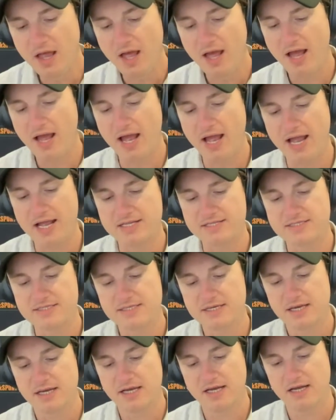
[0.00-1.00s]
And
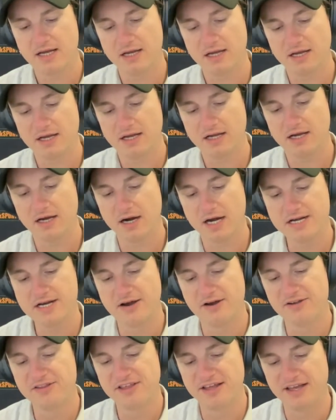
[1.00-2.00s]
I
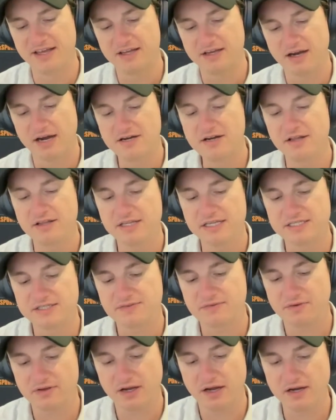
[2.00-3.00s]
know this,
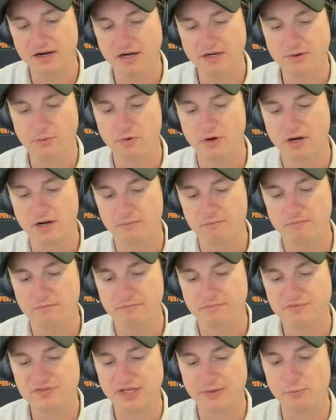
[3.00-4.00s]
I don't want to
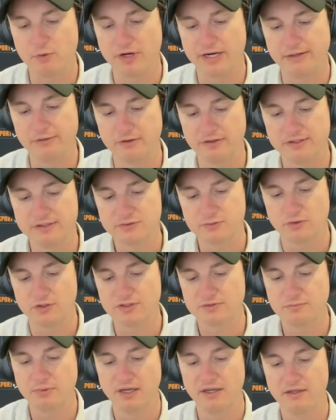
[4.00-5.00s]
say what era this was,
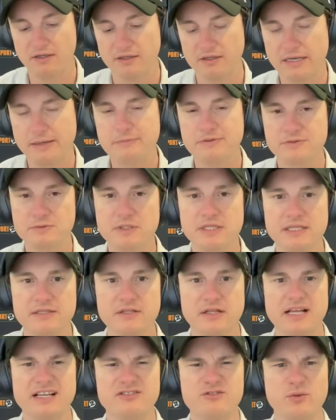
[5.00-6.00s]
but it was within the
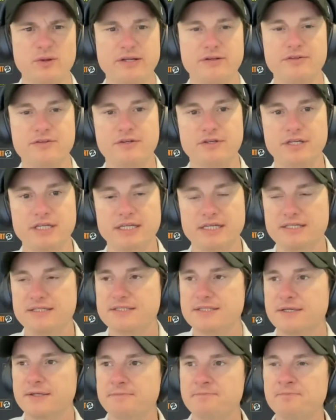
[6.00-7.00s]
last 20 or 30 years.
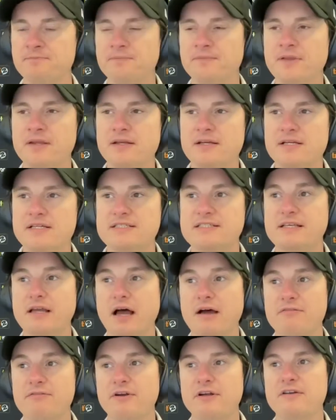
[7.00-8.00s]
So a
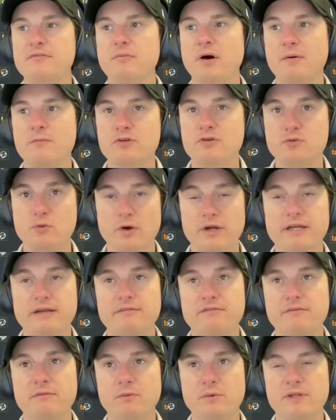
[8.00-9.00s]
friend of mine was working
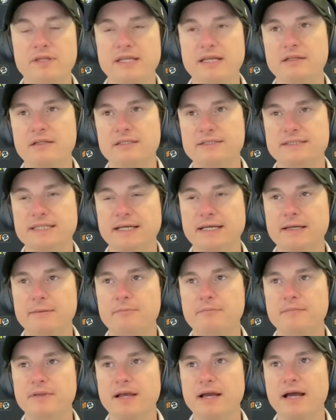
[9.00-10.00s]
with the England team
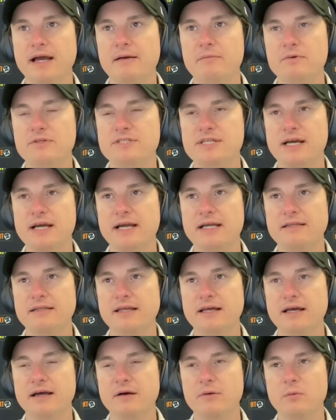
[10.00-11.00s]
and was saying
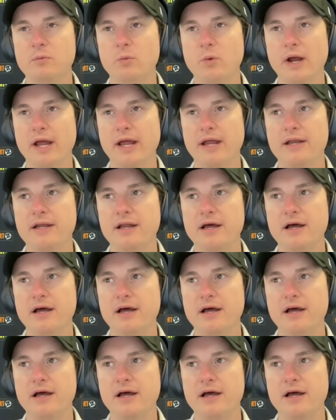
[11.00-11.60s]
that when